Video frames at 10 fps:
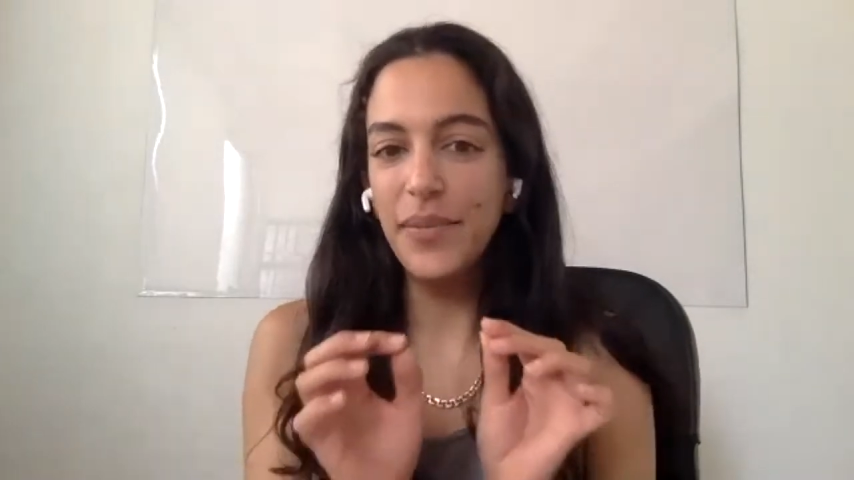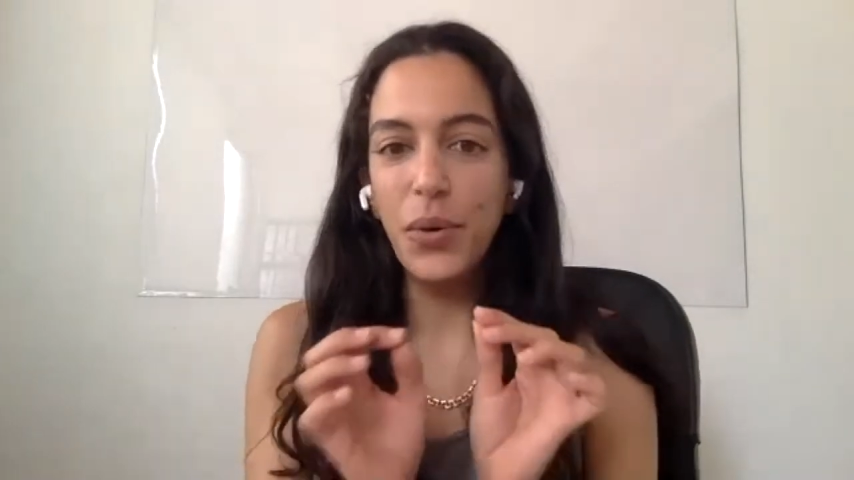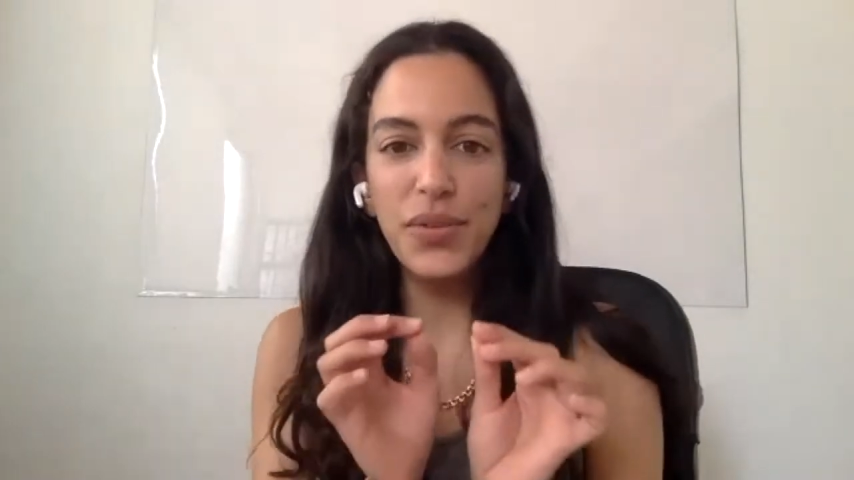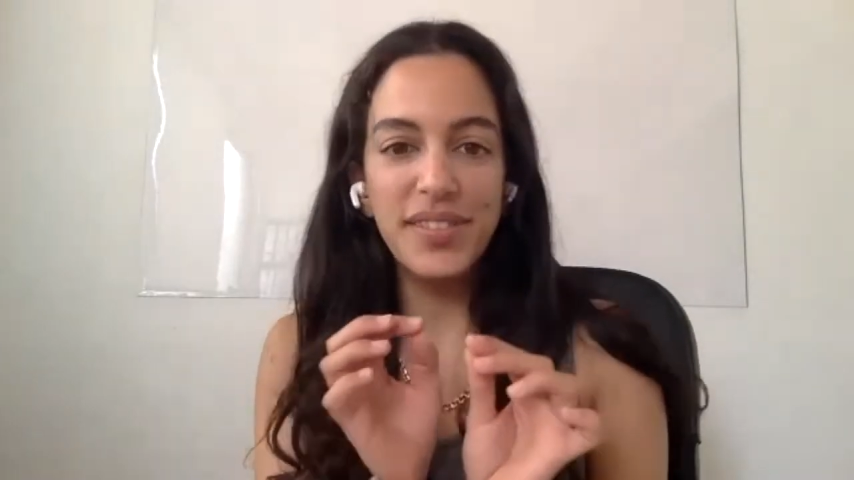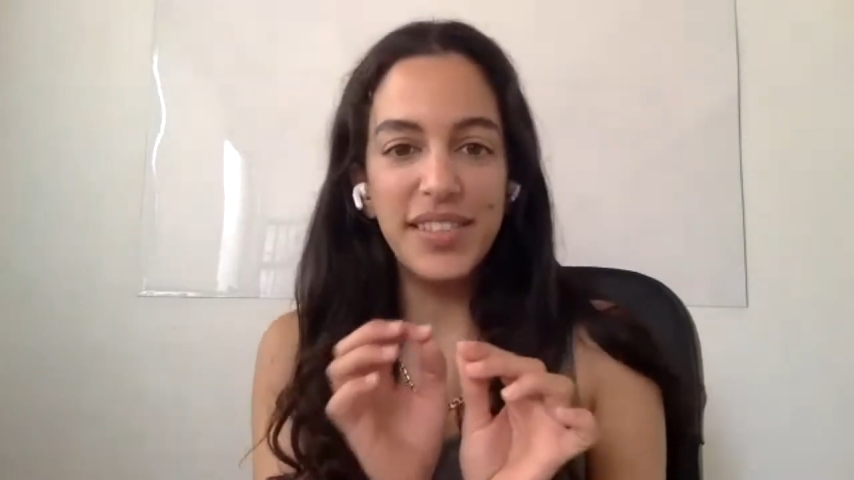
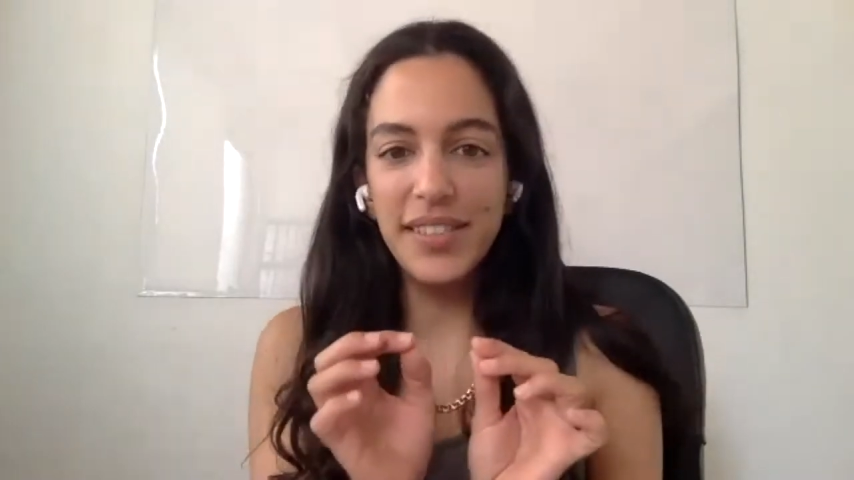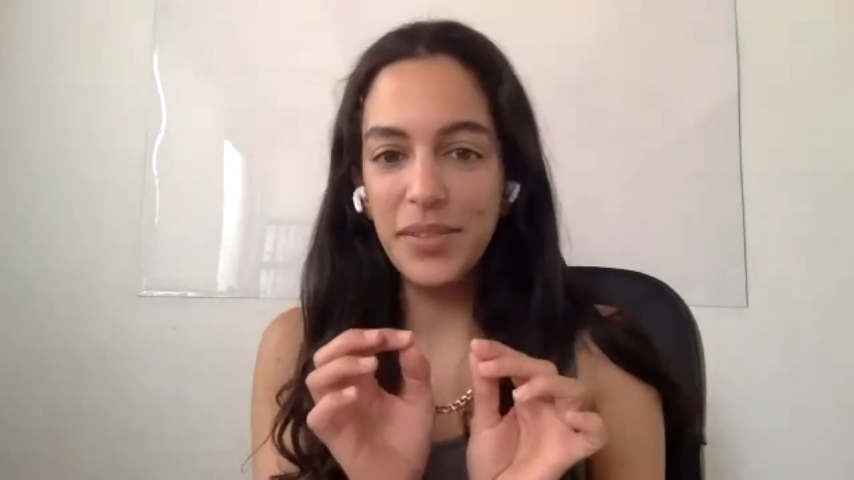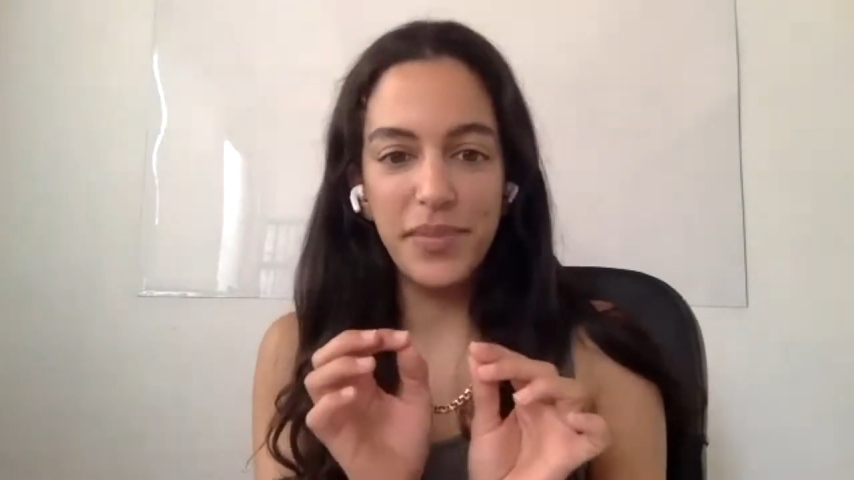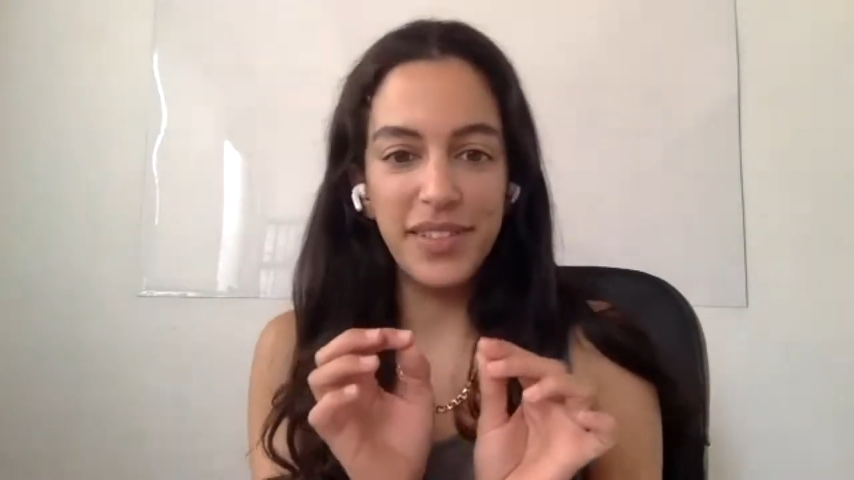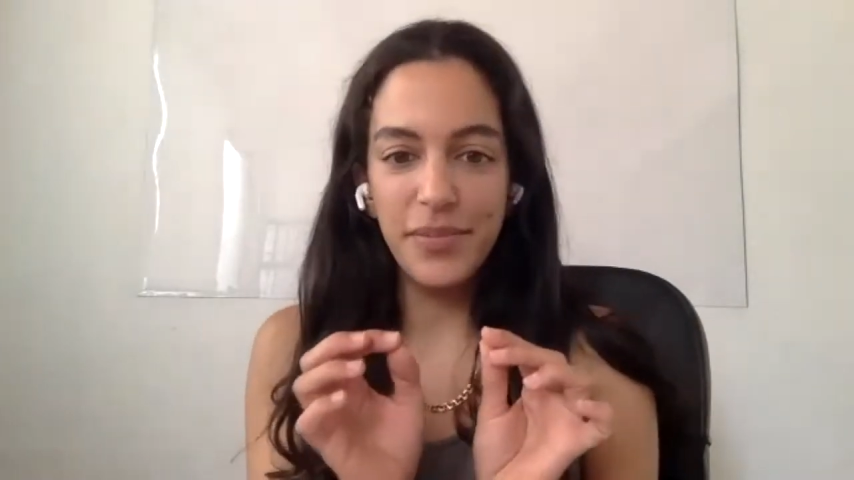most
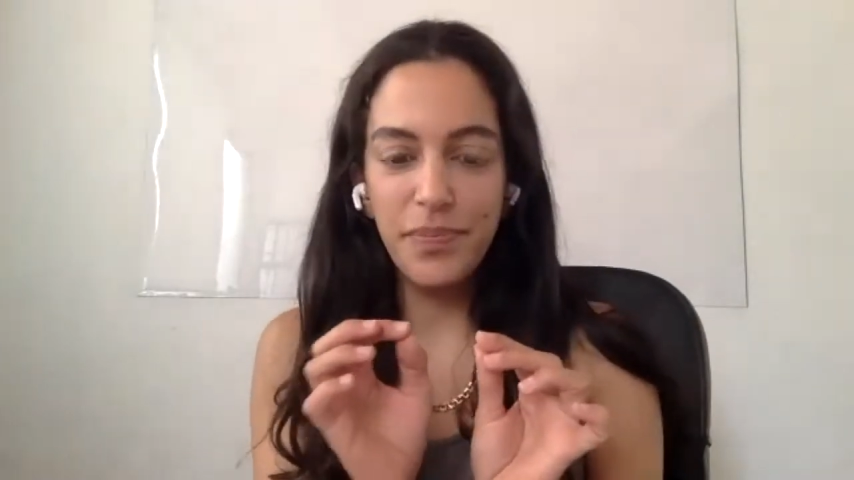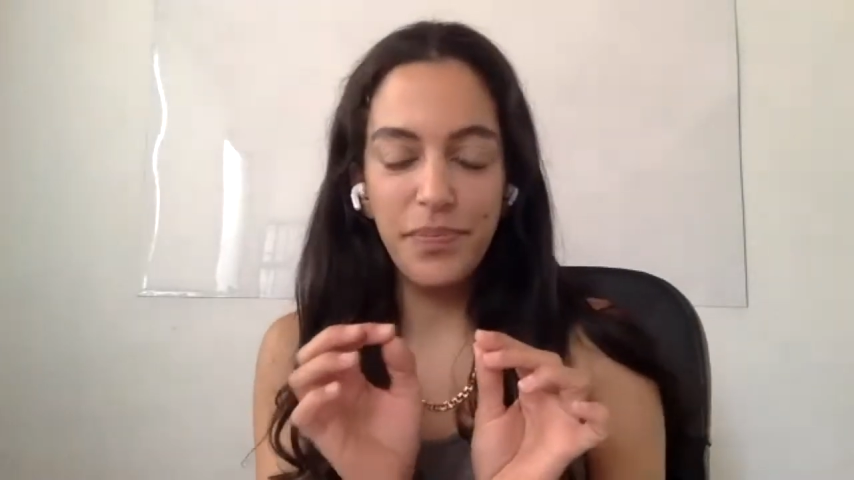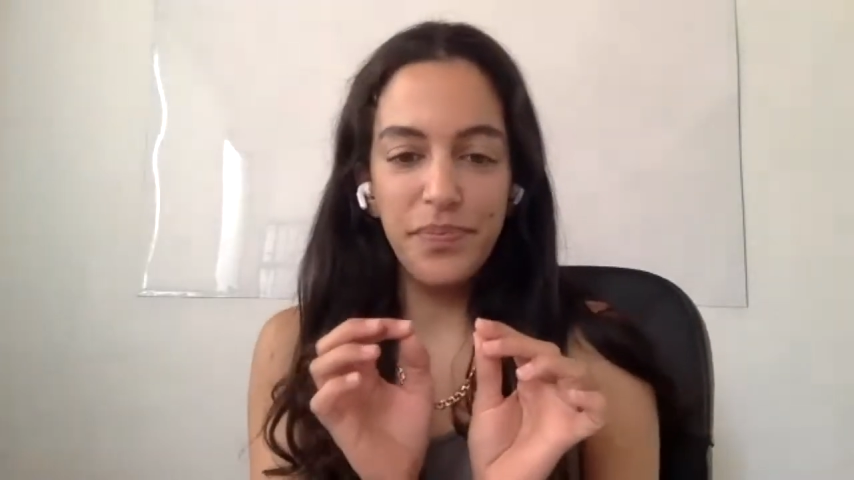intimate